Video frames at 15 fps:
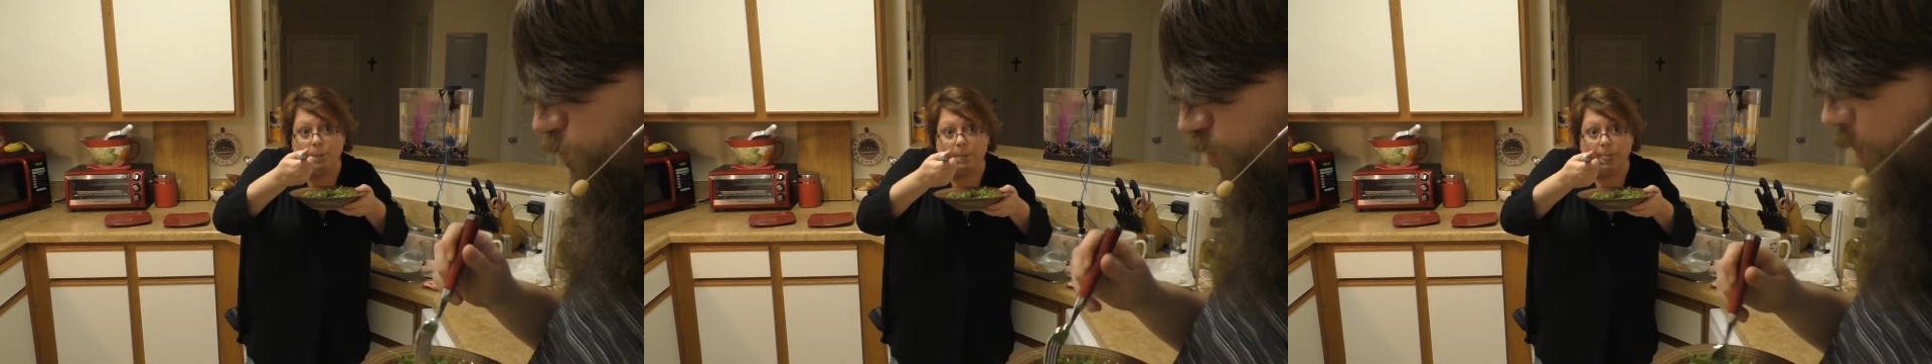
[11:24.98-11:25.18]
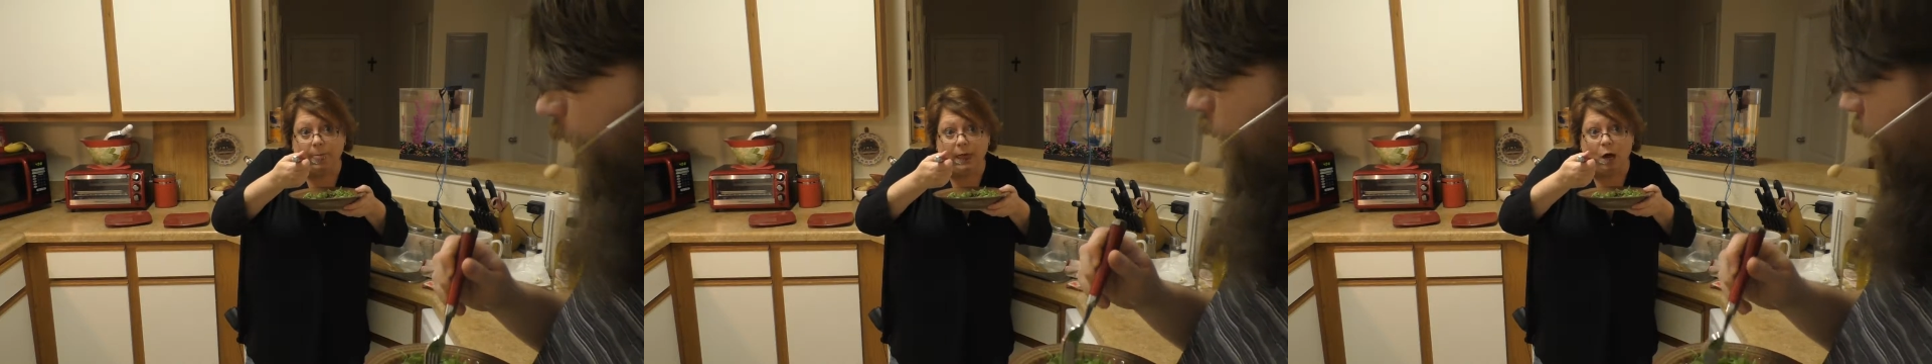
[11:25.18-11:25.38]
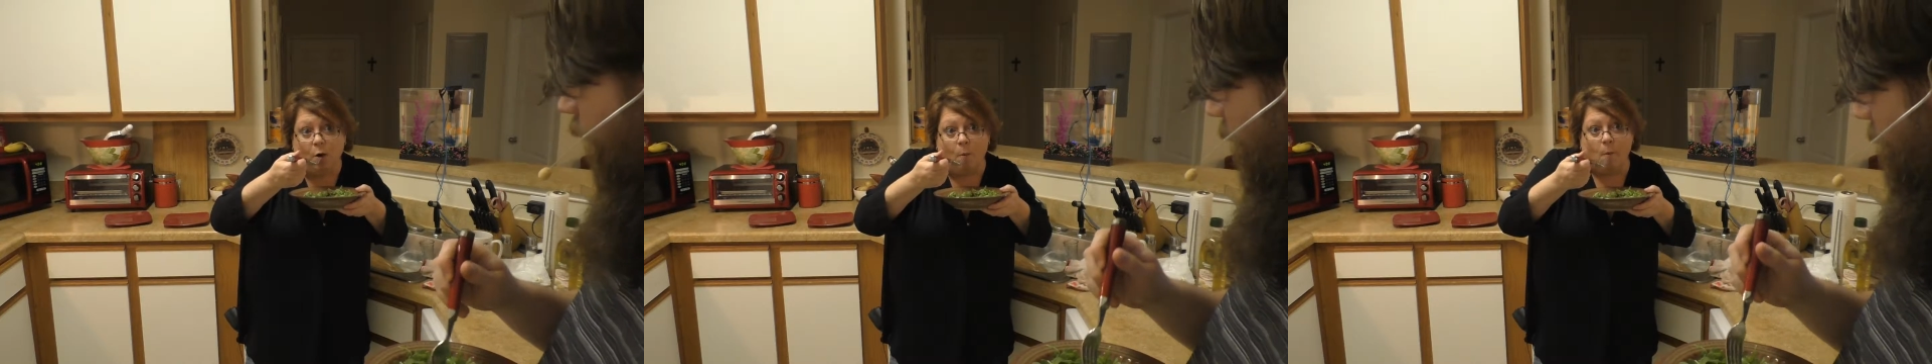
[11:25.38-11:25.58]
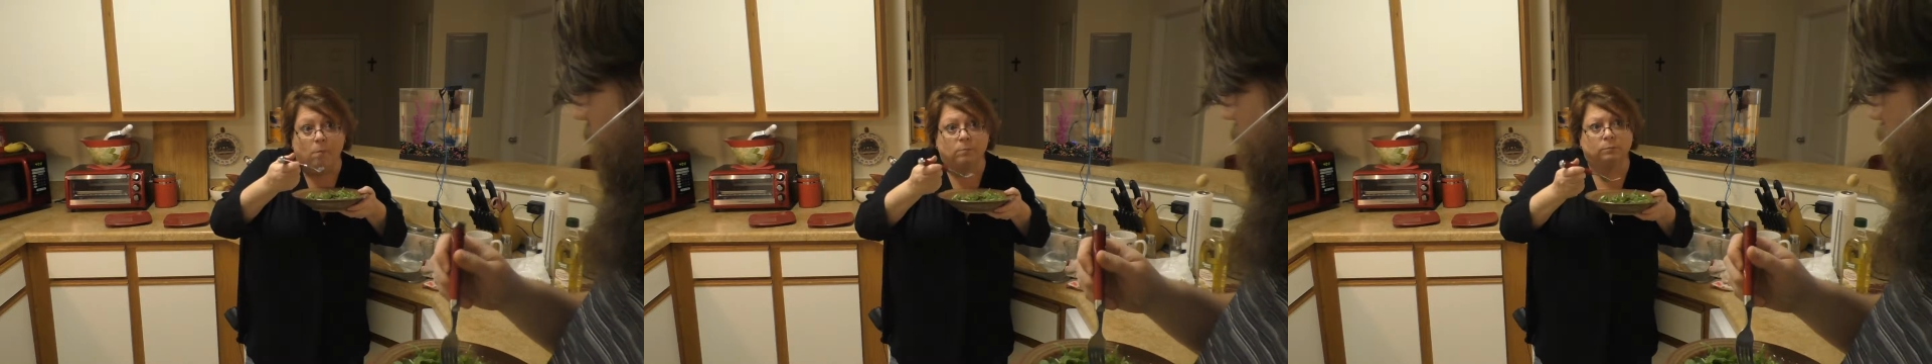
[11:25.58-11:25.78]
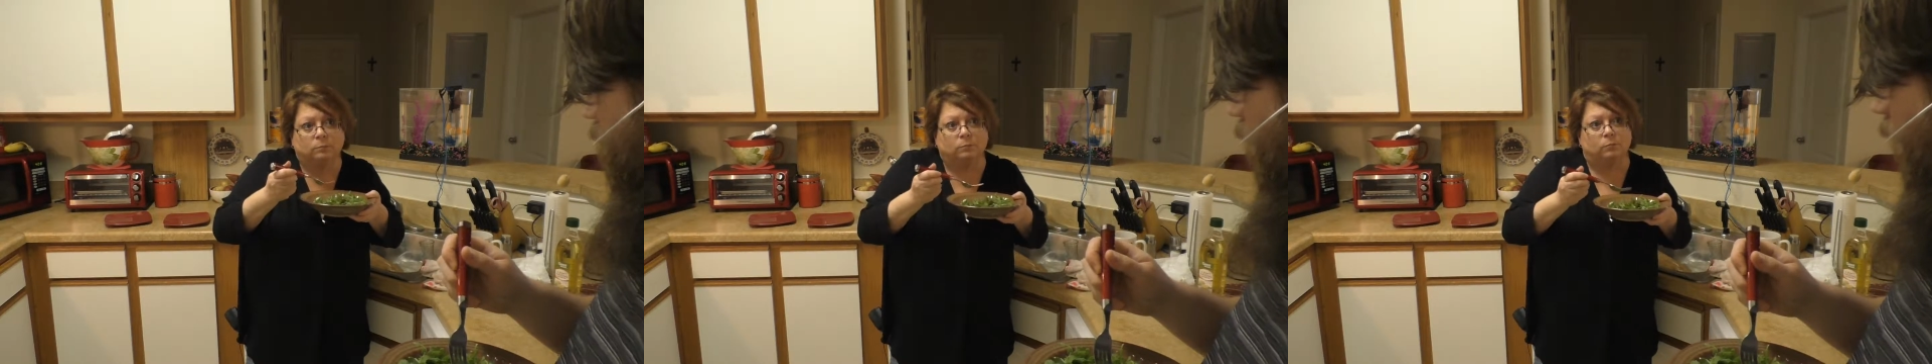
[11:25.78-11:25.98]
Oh, yeah.
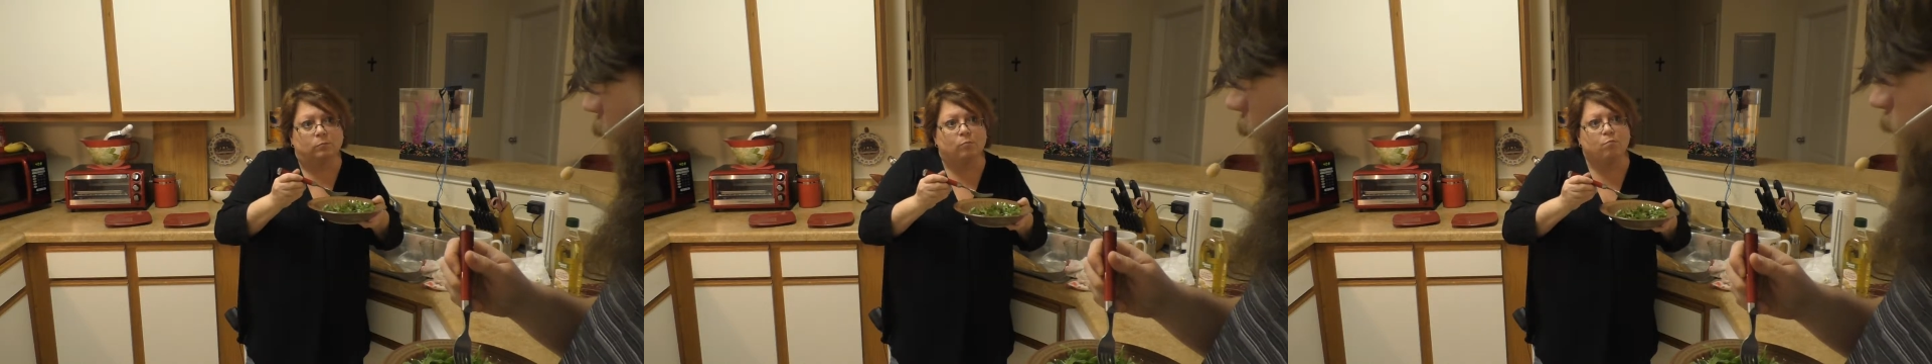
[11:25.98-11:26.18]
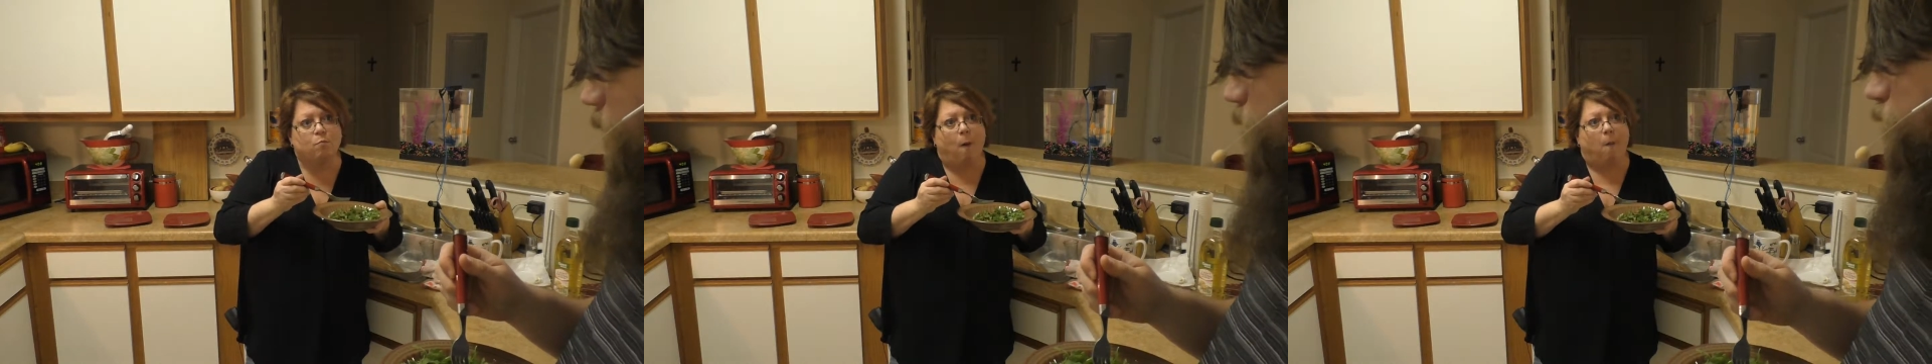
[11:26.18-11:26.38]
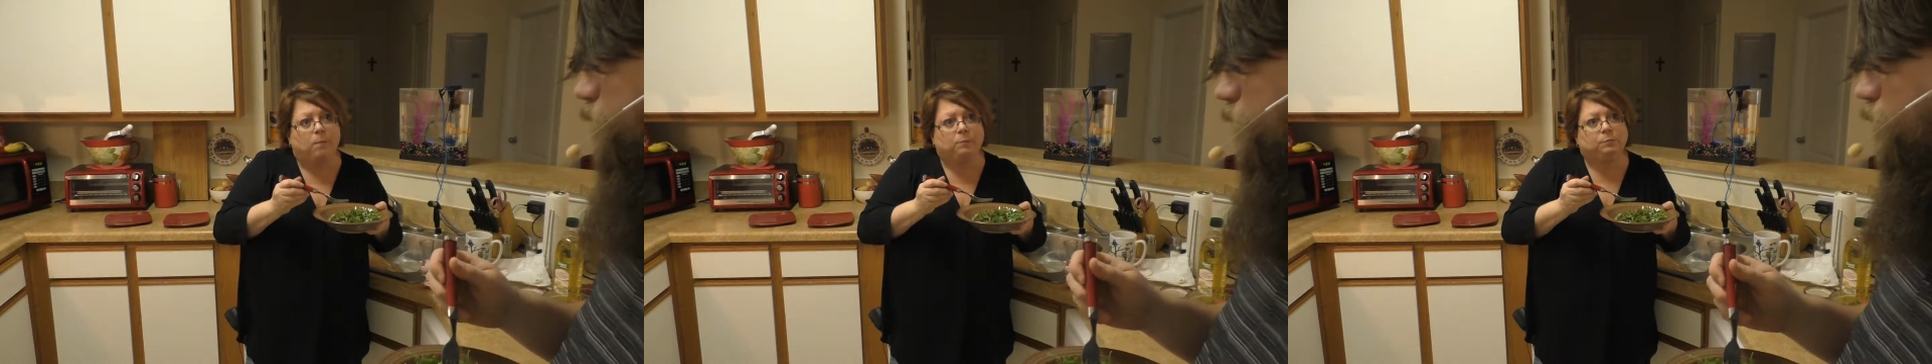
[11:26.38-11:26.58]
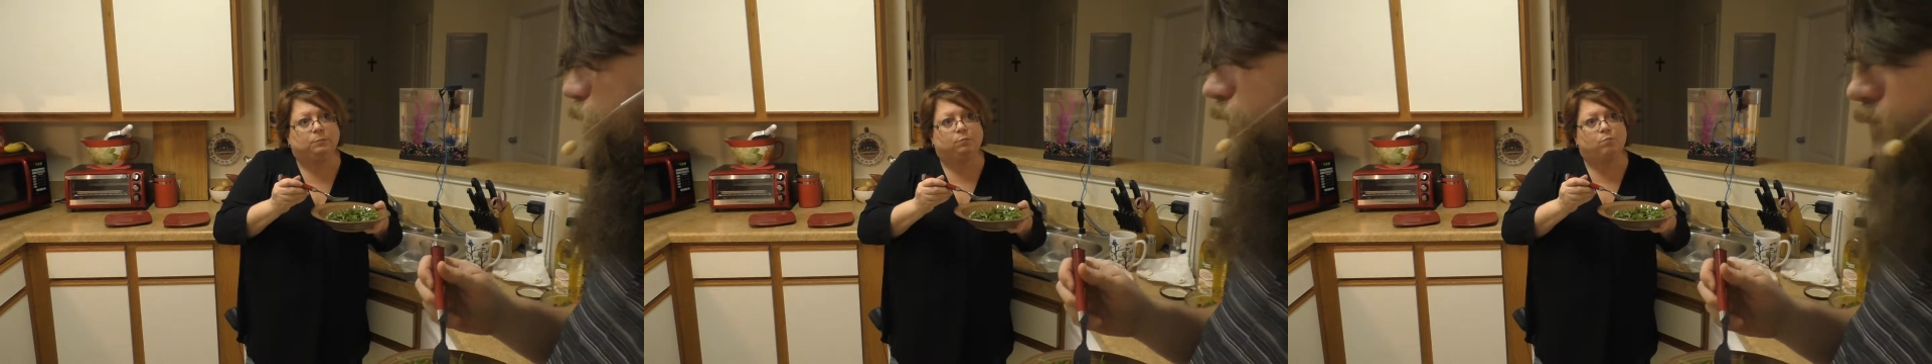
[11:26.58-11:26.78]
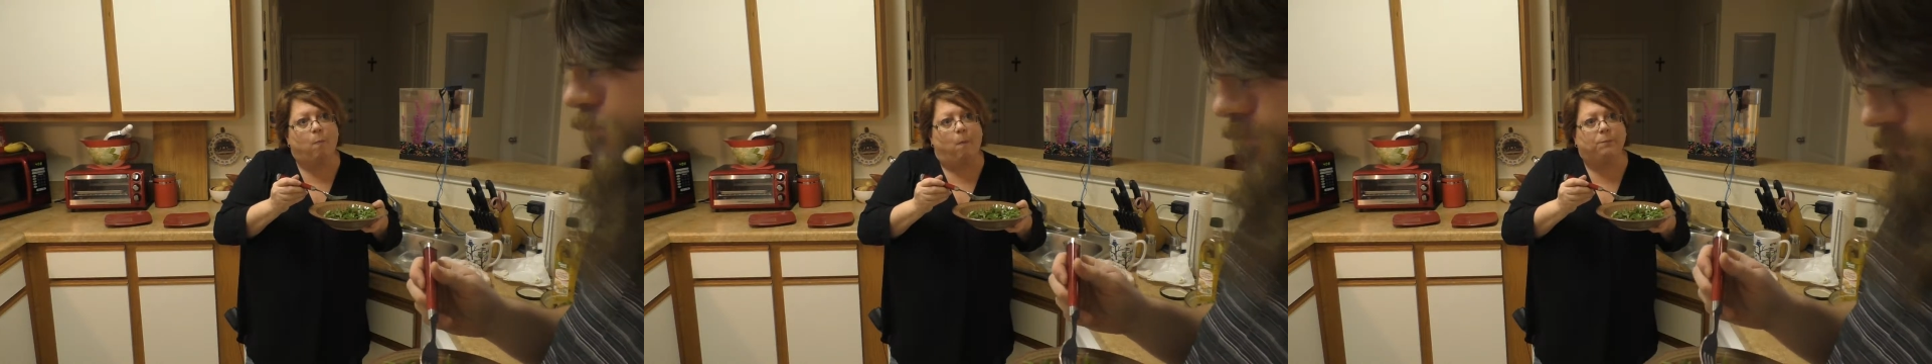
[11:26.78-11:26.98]

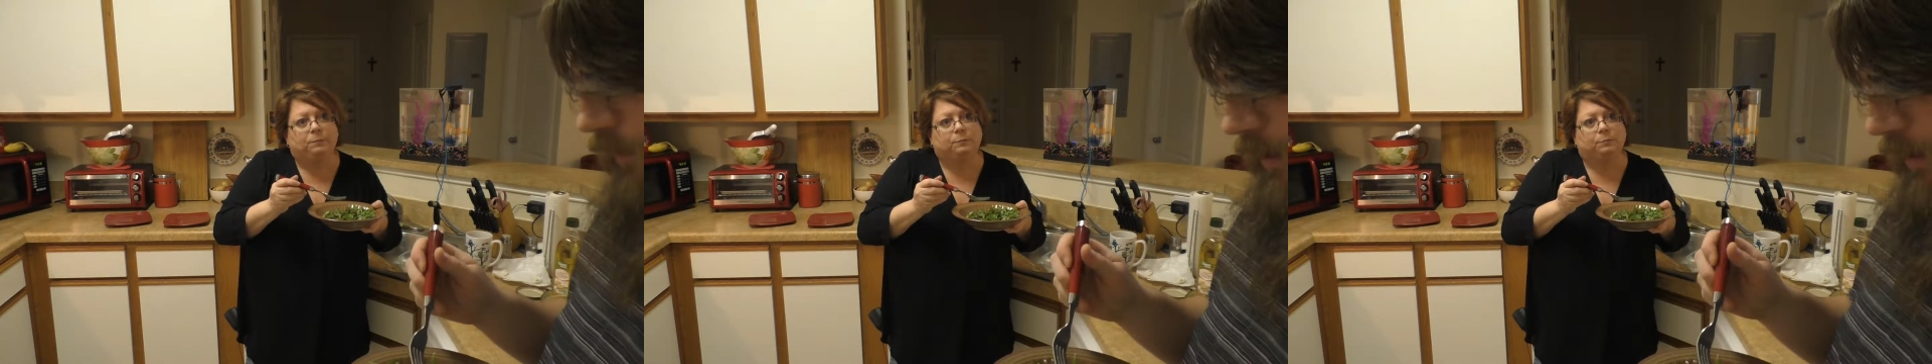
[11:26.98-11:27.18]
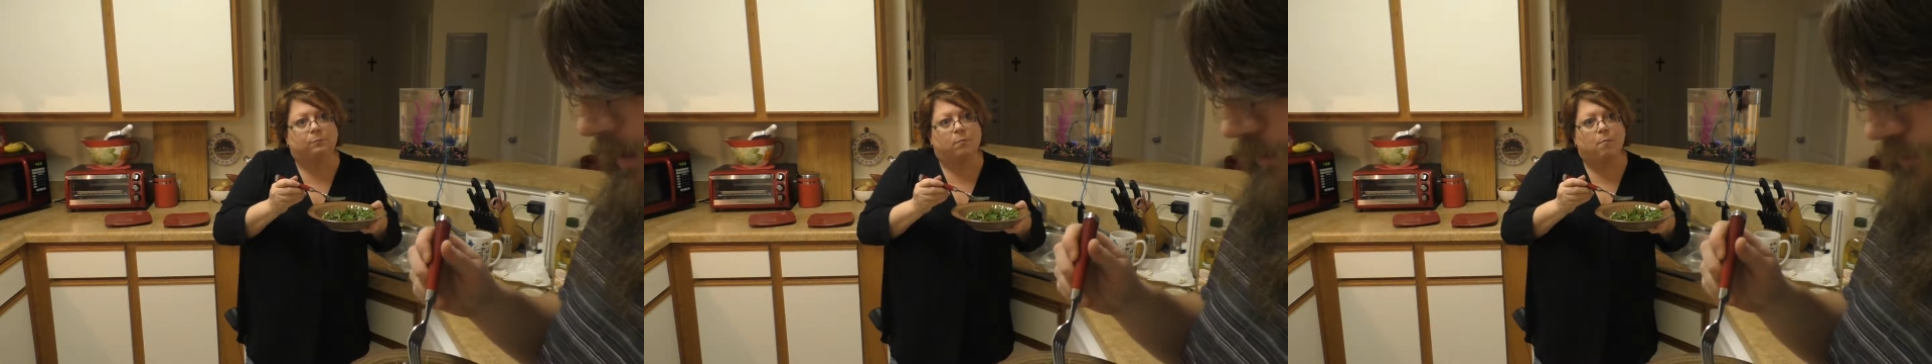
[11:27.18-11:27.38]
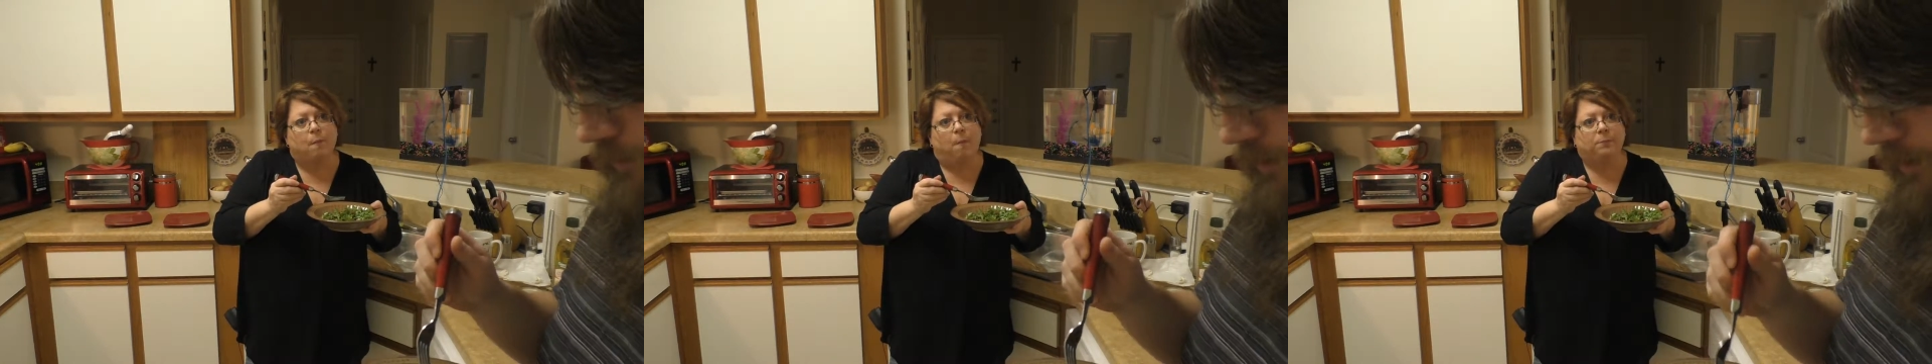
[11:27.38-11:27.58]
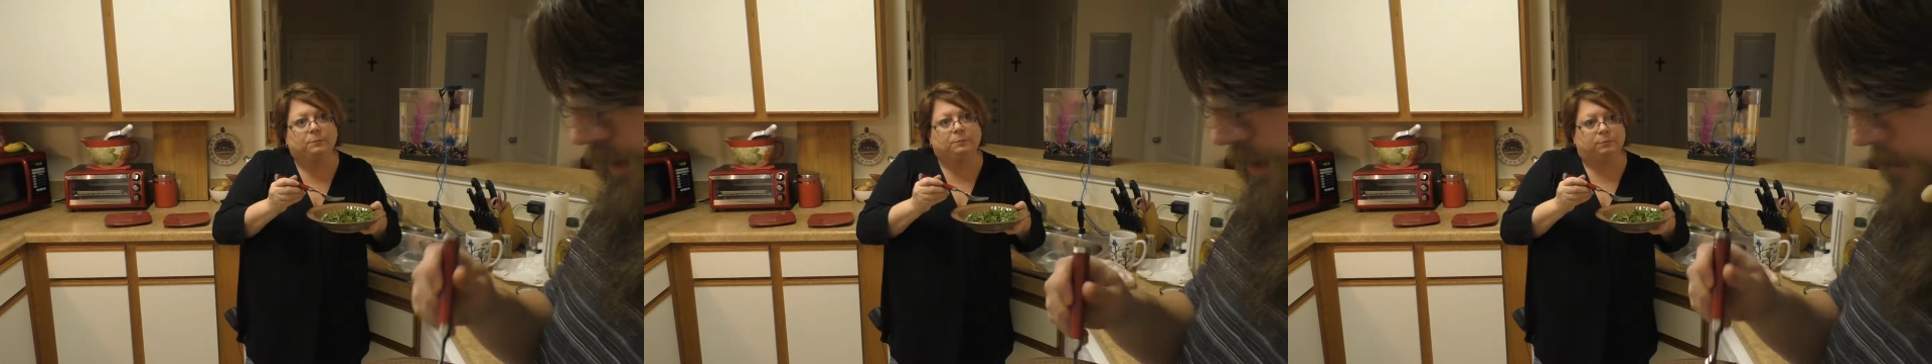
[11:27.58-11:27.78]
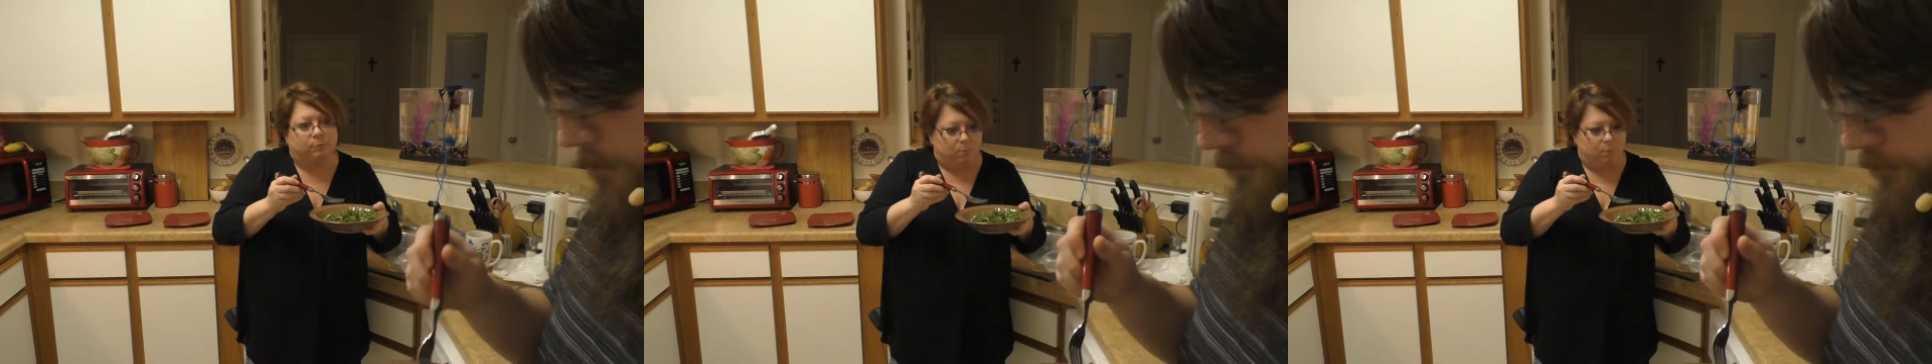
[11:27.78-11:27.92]
Yeah, that's really good.